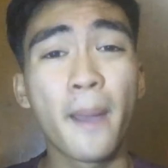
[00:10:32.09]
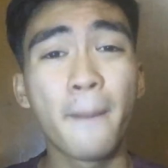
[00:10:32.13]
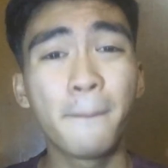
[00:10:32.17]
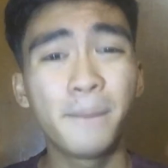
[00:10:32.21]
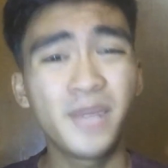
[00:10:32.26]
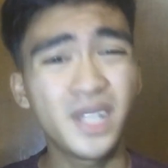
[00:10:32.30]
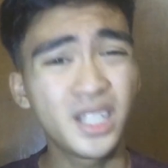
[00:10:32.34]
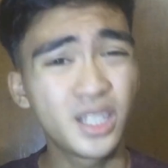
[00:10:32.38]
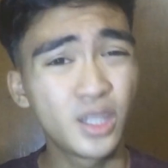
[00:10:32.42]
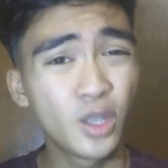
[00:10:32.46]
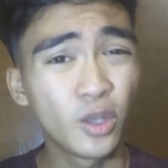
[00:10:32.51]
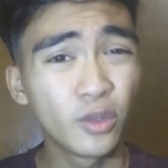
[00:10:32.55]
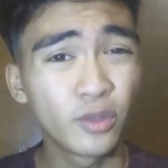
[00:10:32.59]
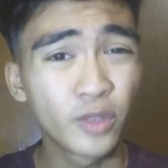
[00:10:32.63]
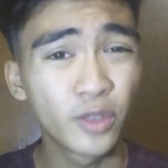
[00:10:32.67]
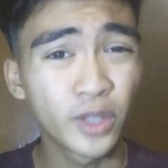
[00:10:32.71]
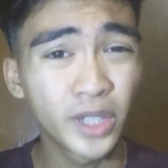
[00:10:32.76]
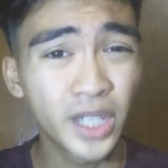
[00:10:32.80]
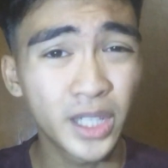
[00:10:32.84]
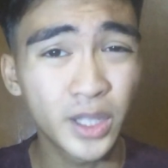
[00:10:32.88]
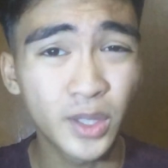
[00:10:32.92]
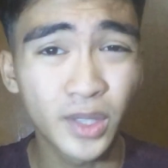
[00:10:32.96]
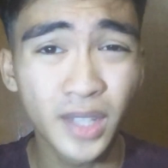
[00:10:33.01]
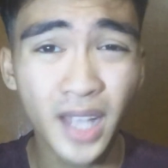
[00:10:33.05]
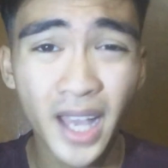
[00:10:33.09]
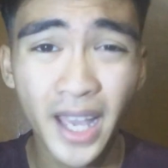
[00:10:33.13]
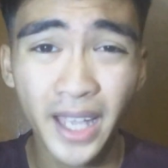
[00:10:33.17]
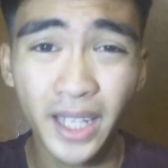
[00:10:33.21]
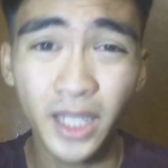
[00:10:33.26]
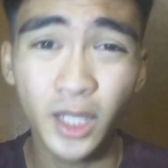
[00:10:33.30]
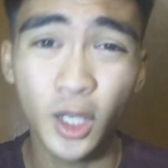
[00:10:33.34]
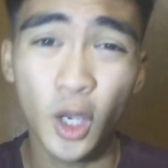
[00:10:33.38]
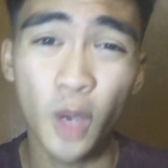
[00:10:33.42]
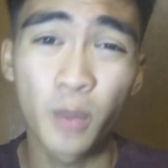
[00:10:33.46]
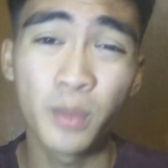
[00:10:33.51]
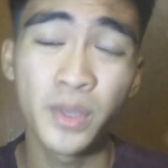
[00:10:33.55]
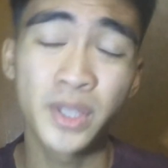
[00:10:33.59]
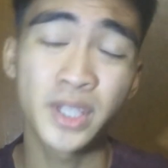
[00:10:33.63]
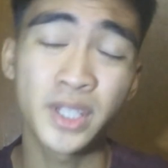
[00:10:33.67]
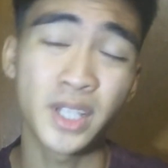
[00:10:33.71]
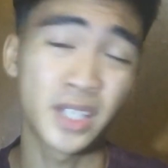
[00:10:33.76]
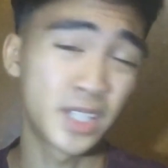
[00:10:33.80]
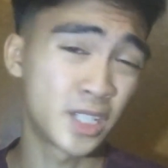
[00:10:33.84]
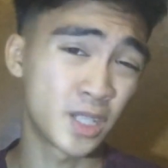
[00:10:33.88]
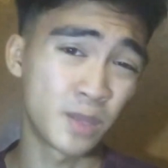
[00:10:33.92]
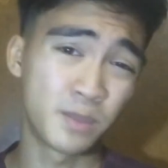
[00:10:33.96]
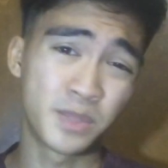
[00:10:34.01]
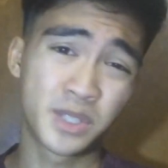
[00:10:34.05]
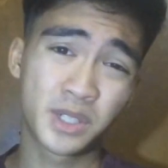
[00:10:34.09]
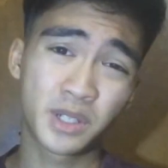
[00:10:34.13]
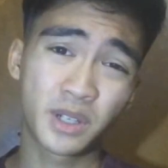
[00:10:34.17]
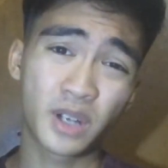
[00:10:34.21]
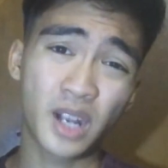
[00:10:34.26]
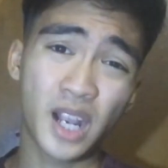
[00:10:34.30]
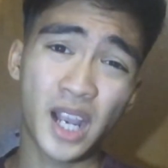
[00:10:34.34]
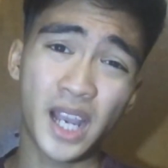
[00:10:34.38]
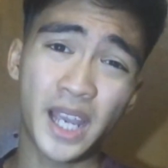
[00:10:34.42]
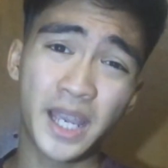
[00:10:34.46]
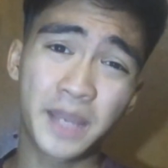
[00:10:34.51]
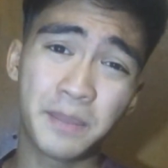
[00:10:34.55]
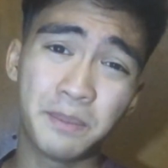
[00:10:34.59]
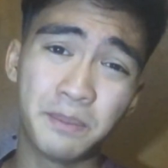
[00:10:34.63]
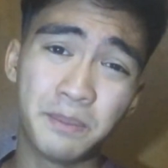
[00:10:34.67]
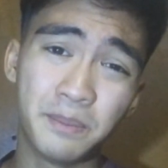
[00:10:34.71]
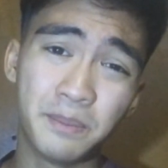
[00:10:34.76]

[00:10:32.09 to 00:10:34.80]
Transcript: Please don't forget to like, comment, and subscribe.